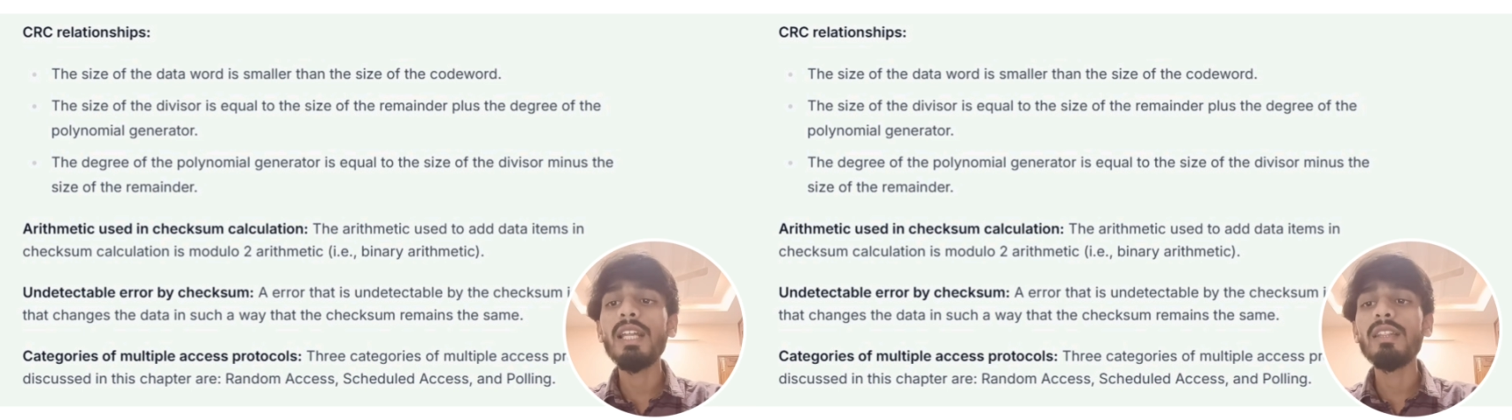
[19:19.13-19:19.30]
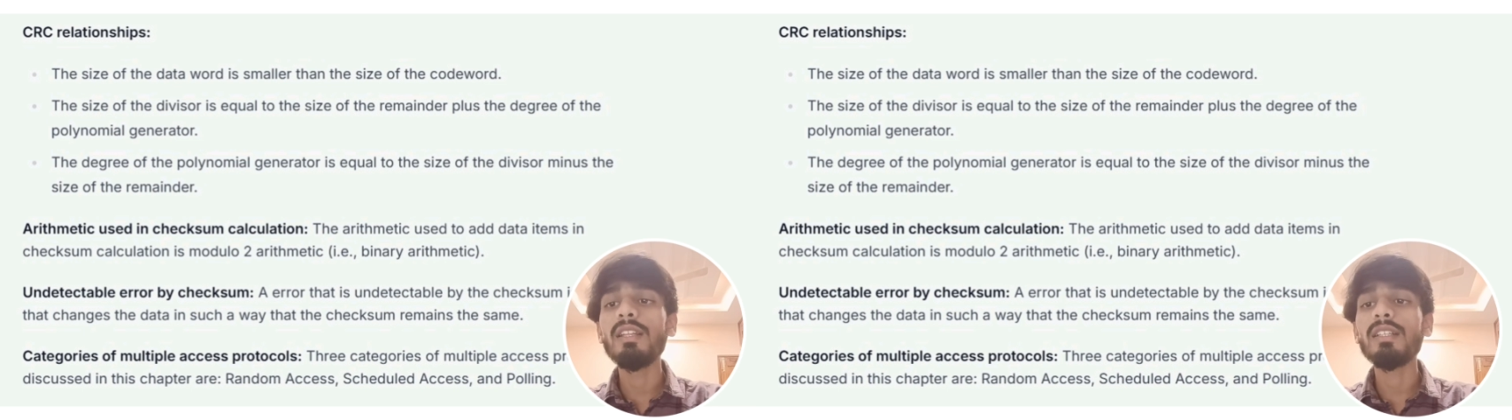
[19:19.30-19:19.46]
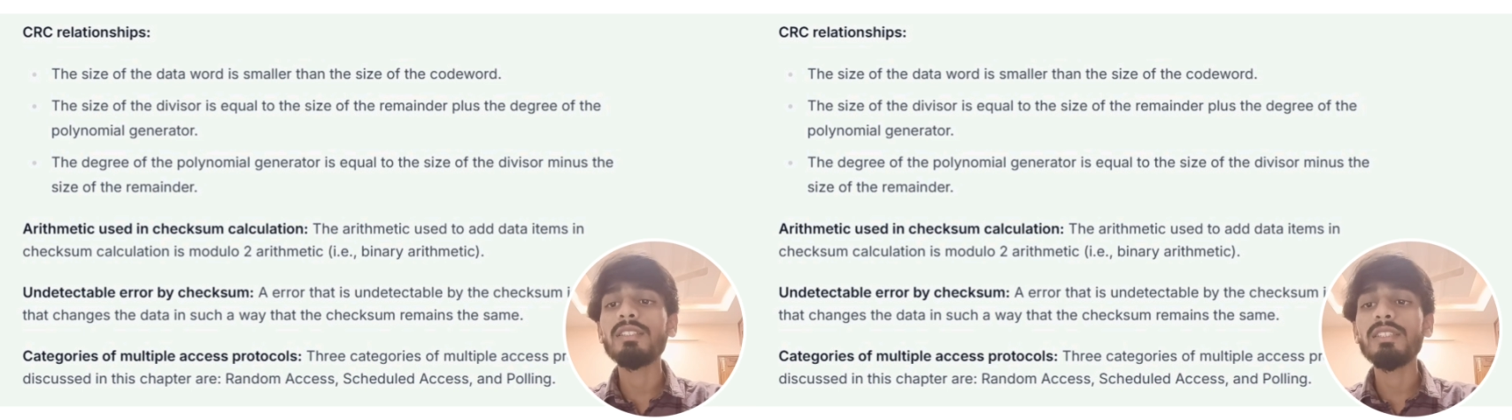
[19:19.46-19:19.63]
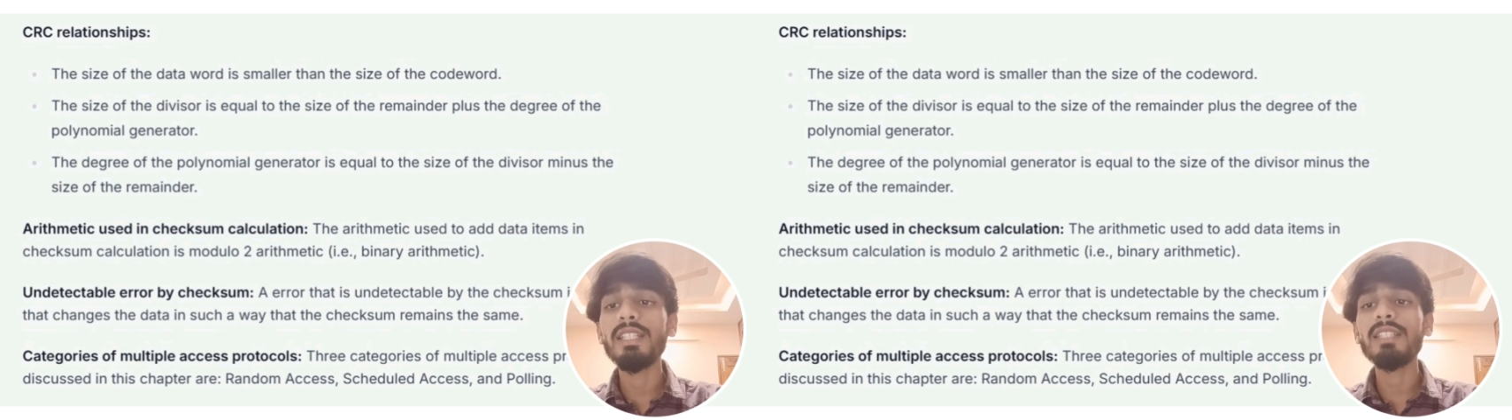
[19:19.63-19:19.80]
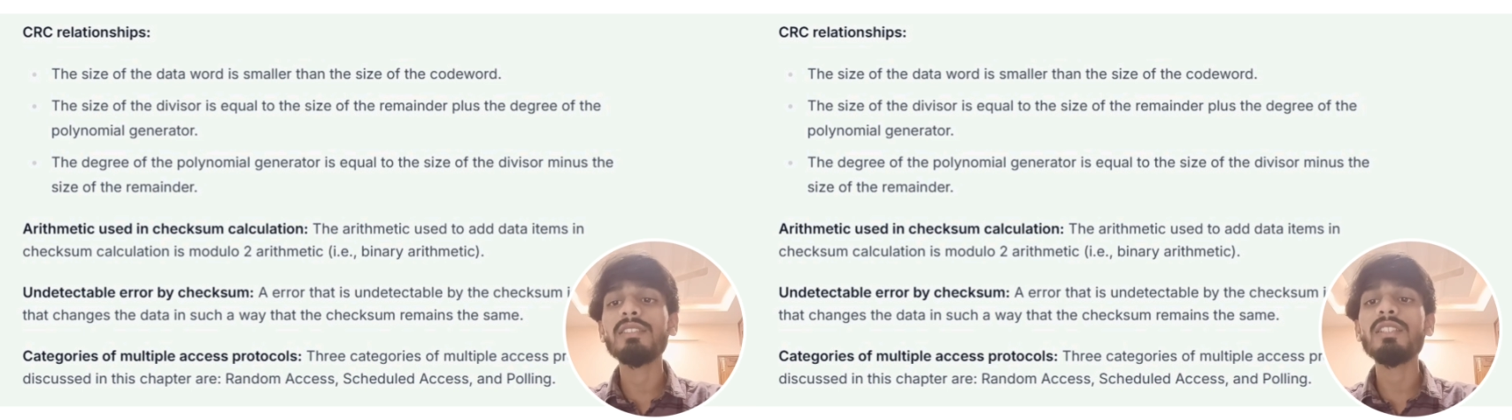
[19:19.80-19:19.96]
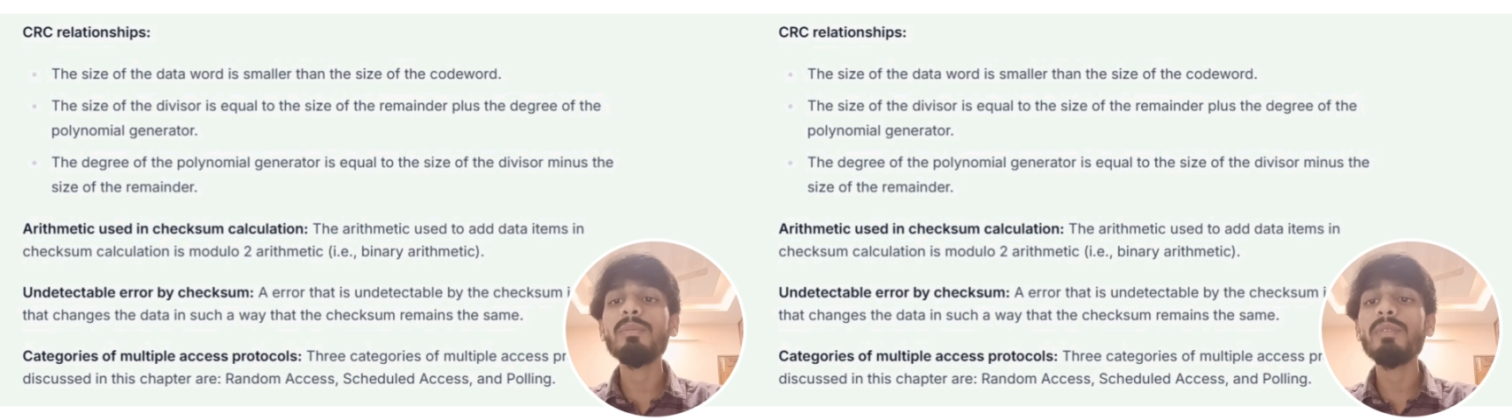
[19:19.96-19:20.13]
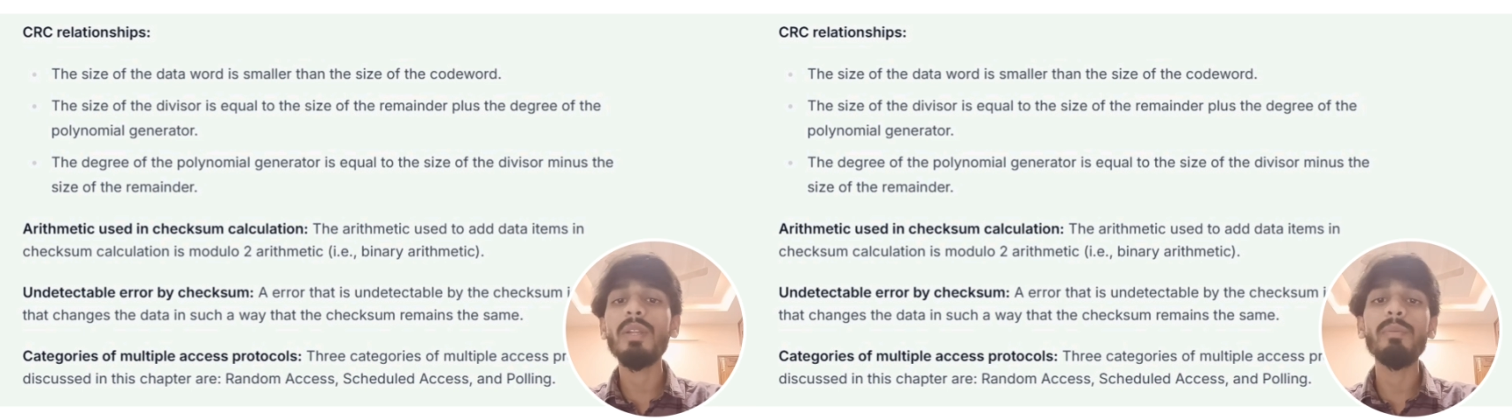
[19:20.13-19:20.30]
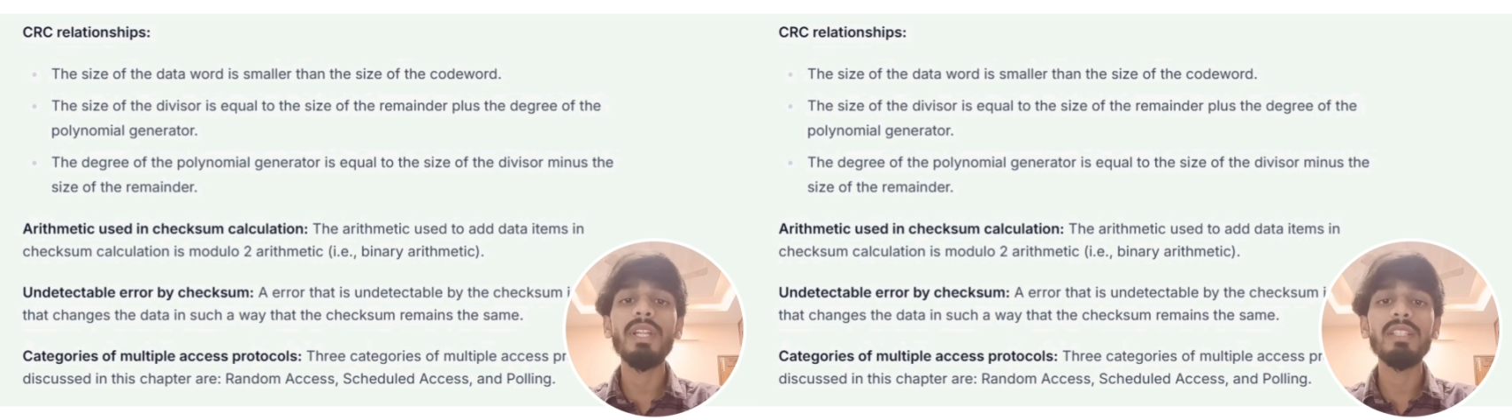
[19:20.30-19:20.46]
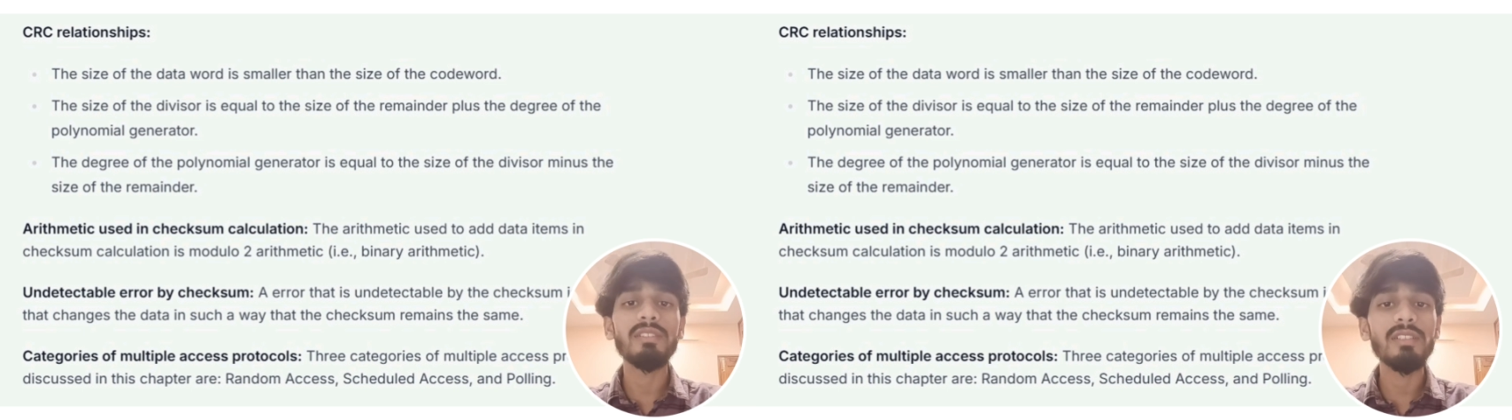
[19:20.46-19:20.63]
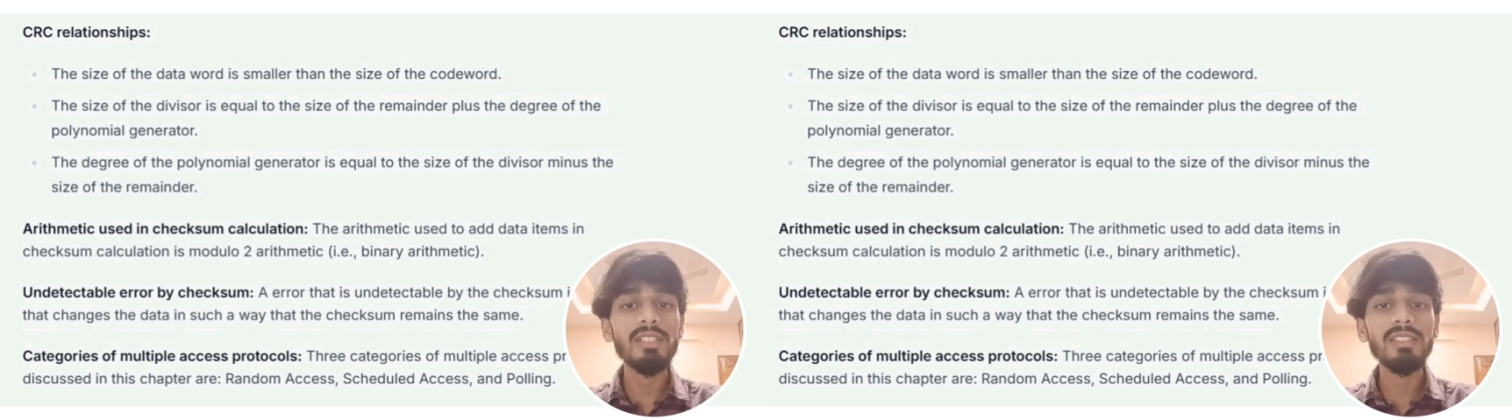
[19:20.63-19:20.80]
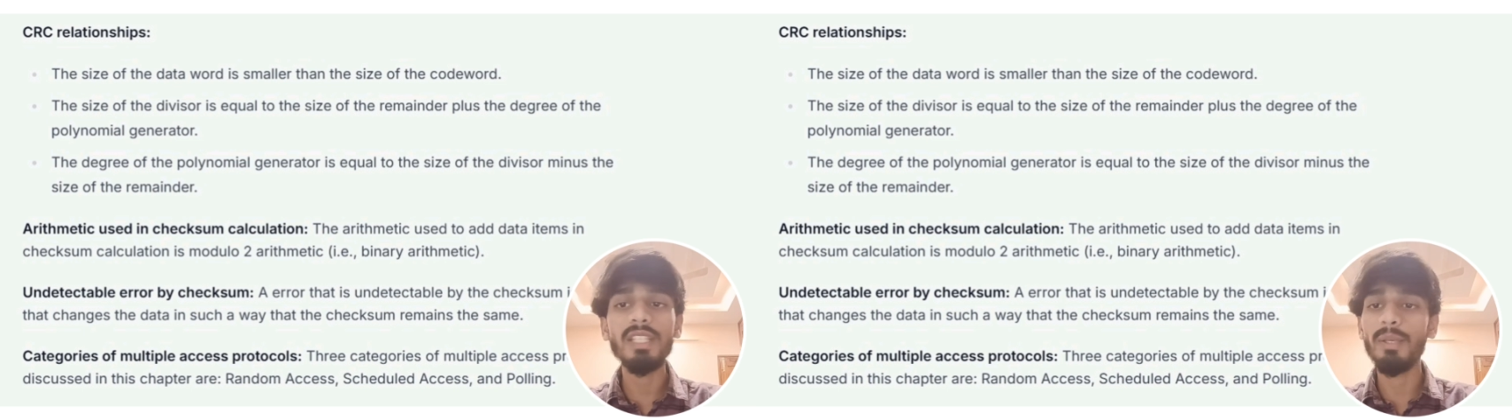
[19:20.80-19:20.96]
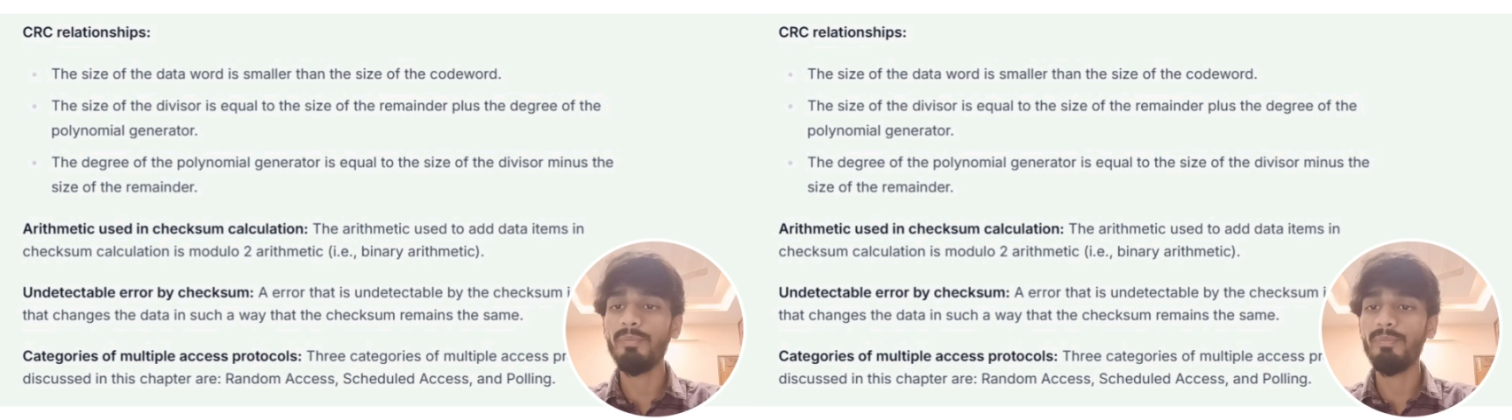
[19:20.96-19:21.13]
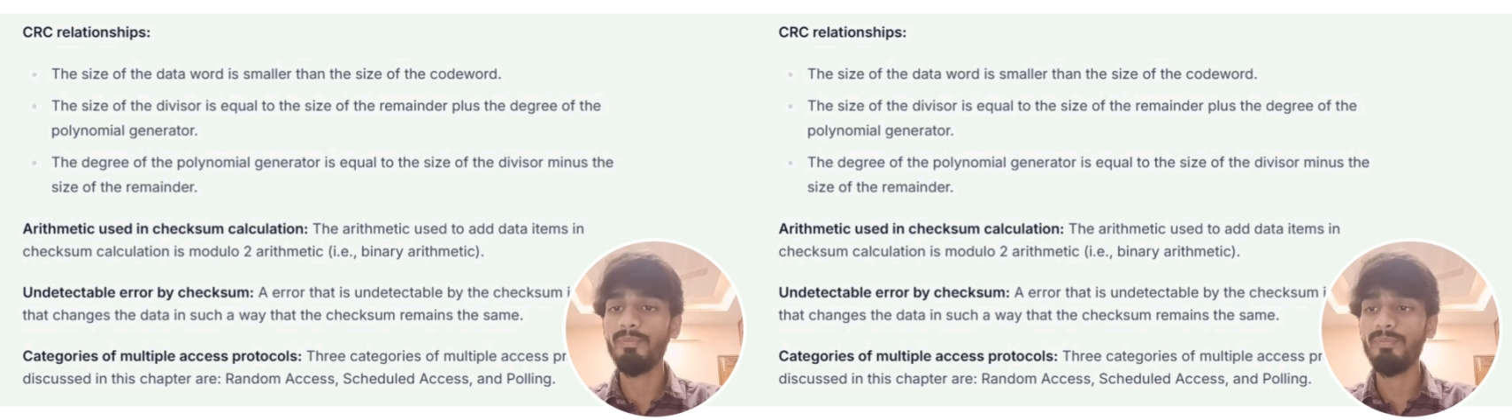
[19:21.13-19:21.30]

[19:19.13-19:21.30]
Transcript: the checksum remains the same.